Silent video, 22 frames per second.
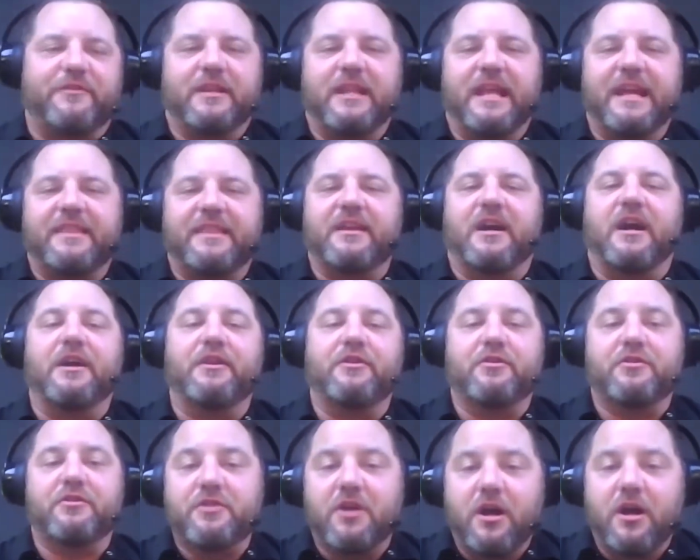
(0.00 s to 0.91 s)
like the
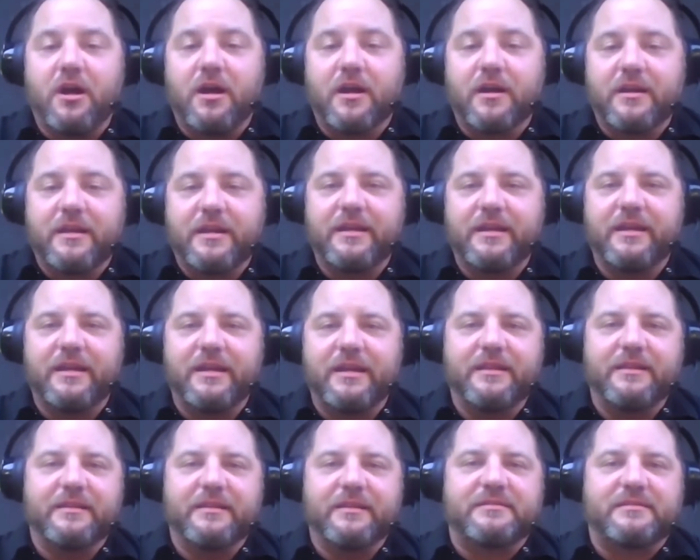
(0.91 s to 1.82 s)
underdog
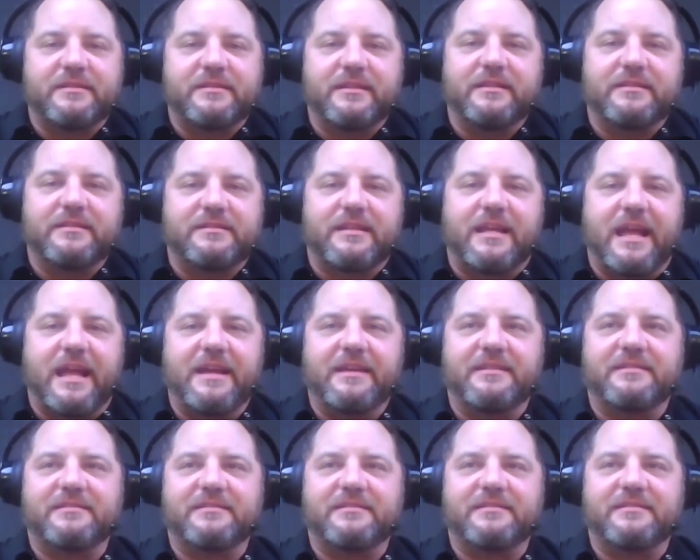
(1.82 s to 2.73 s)
in this
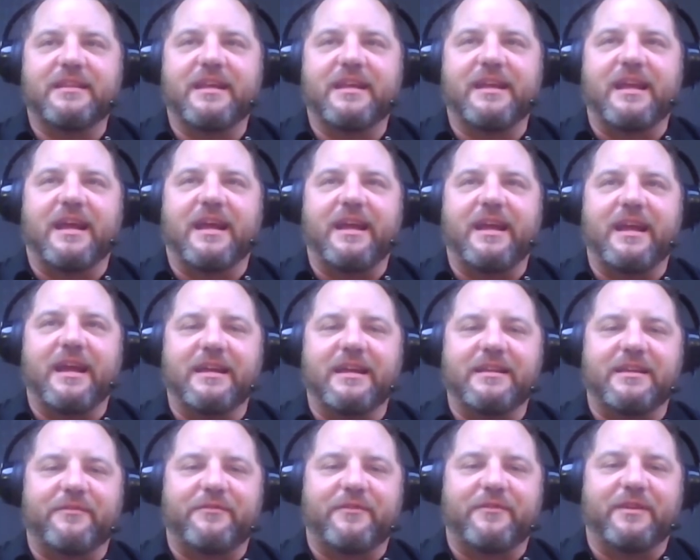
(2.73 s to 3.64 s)
case. Like
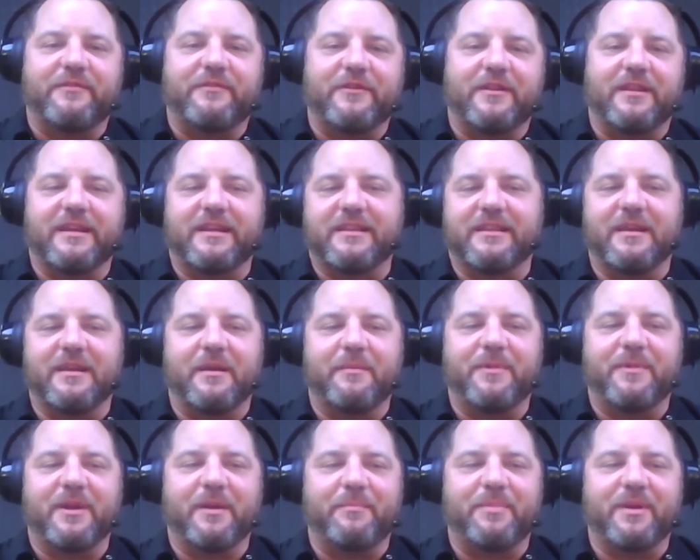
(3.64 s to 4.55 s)
I definitely feel like
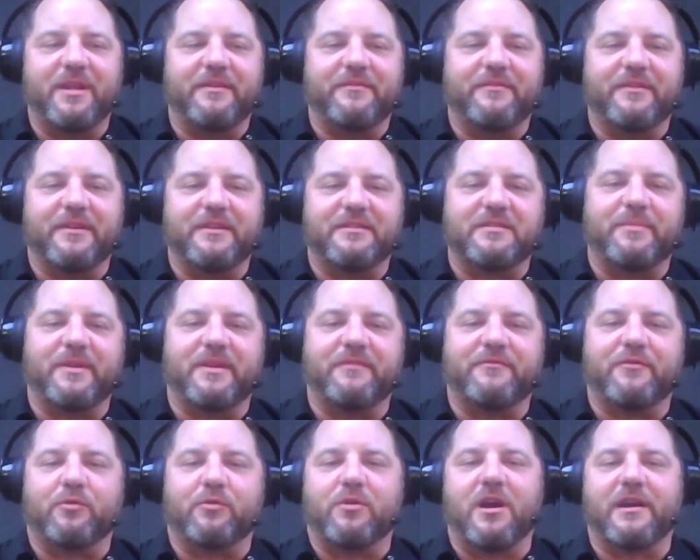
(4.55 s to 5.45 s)
it's a bit
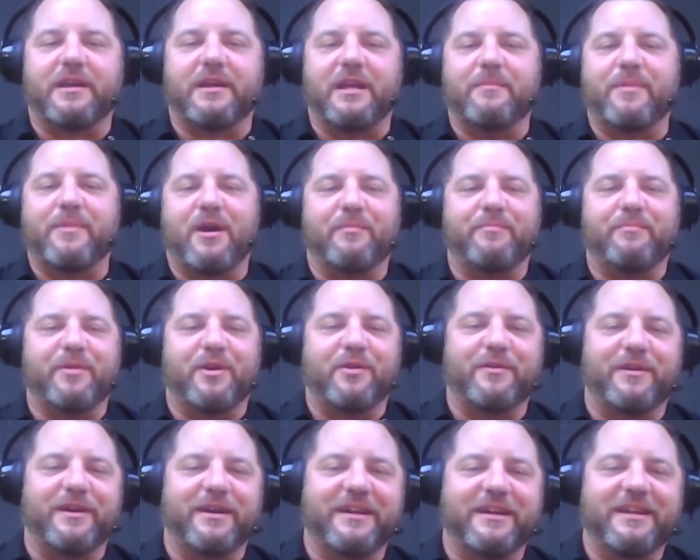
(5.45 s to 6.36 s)
of a Rocky
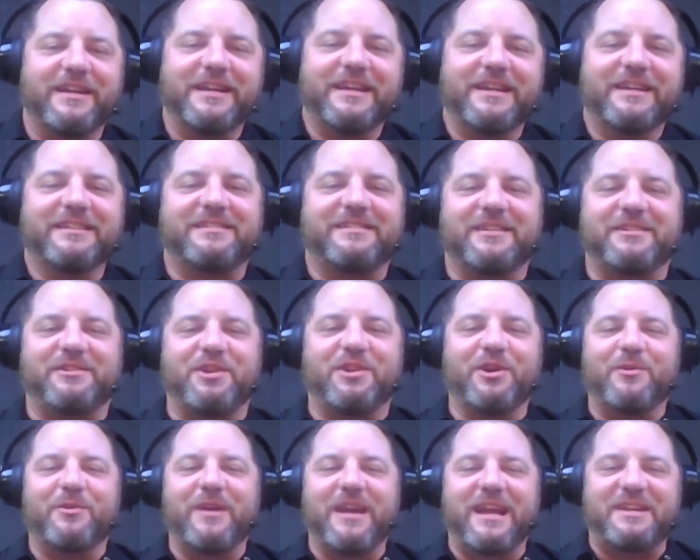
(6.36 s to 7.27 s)
Balboa
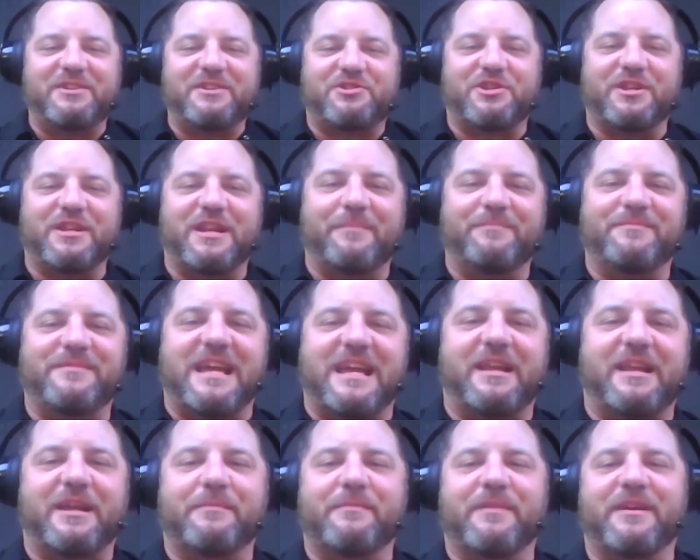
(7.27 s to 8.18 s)
situation. I'm
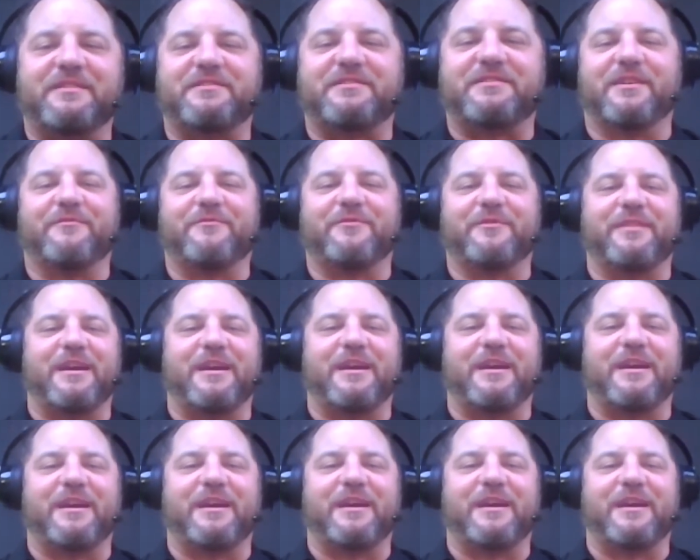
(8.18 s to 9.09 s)
dating myself with that
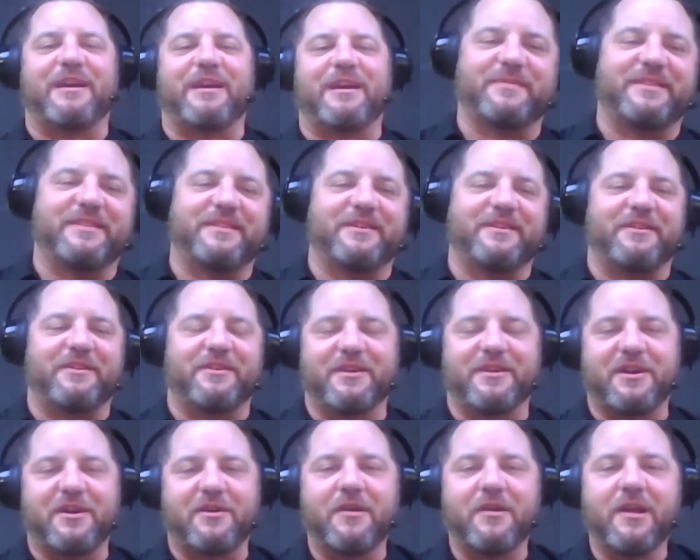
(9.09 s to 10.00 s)
reference, but there
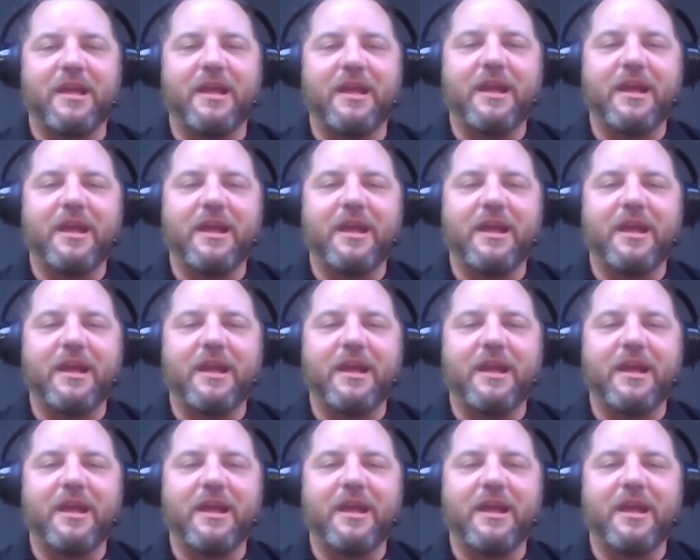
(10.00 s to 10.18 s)
you go.